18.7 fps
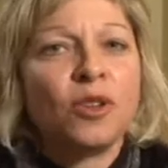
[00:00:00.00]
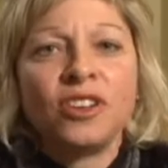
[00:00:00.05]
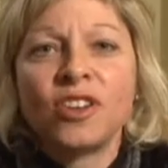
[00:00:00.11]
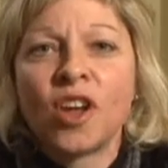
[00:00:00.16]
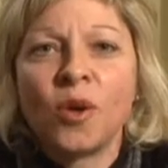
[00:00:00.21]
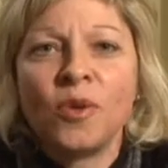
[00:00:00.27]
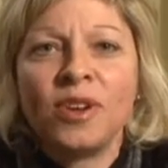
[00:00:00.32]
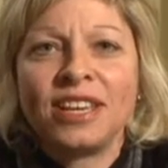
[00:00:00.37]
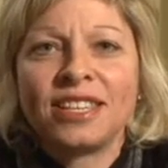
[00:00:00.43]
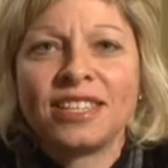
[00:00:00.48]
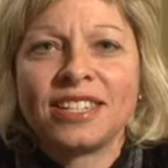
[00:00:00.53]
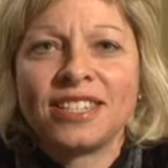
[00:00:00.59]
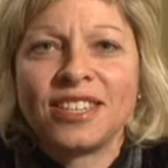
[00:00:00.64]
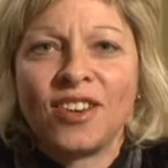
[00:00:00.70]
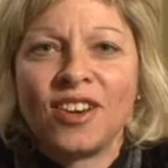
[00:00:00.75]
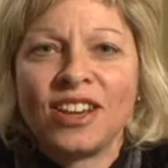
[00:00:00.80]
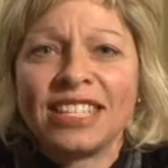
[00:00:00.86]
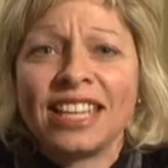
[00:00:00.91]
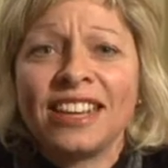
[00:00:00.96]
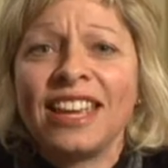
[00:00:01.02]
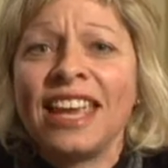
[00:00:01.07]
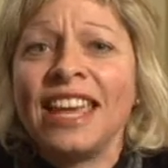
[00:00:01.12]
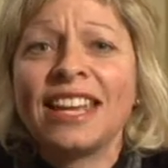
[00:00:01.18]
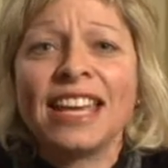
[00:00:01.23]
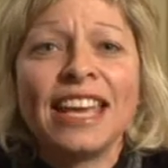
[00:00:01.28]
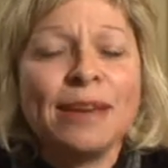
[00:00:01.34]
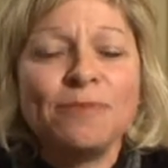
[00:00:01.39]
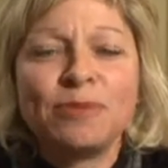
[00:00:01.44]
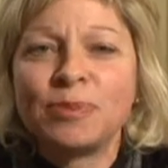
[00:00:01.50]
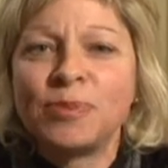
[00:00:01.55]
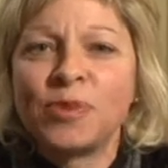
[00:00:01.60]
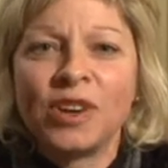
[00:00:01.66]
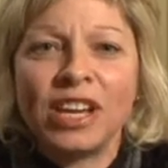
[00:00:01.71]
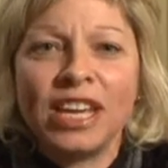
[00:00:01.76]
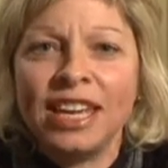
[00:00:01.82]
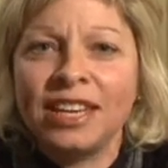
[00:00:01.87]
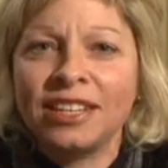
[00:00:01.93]
no exercise, and I had heaps
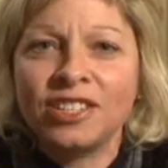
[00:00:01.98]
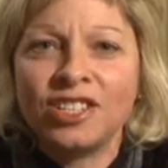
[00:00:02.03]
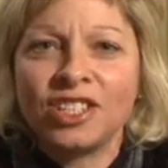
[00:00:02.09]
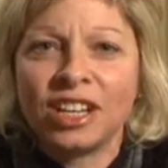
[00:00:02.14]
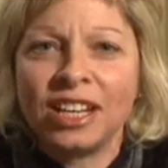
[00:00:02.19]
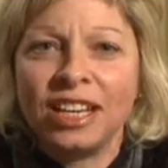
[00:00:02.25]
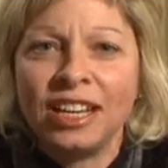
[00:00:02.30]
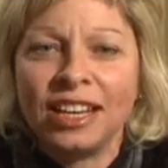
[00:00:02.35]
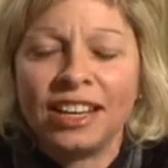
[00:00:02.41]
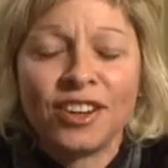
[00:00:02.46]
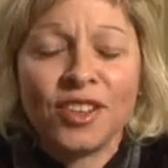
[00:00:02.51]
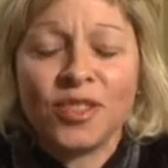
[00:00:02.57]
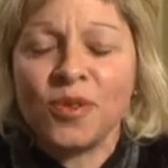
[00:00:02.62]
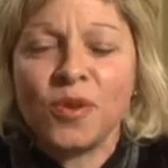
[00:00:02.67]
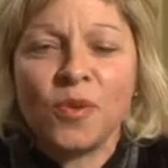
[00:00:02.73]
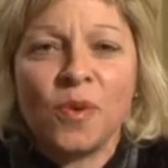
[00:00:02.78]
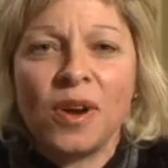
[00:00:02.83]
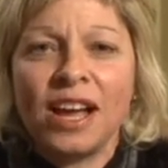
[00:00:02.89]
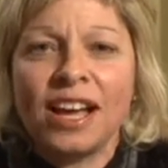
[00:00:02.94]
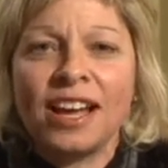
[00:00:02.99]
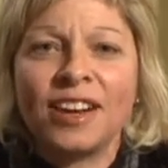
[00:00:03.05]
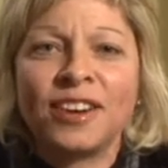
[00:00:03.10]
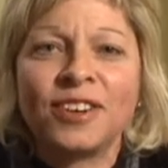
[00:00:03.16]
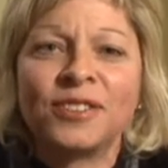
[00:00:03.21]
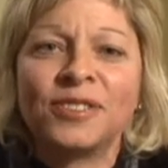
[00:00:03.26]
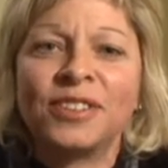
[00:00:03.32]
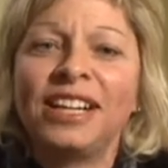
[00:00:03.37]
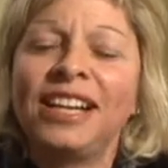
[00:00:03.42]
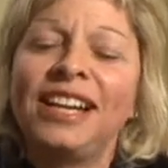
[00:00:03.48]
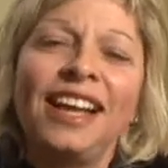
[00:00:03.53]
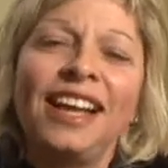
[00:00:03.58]
more energy. I thought, wow.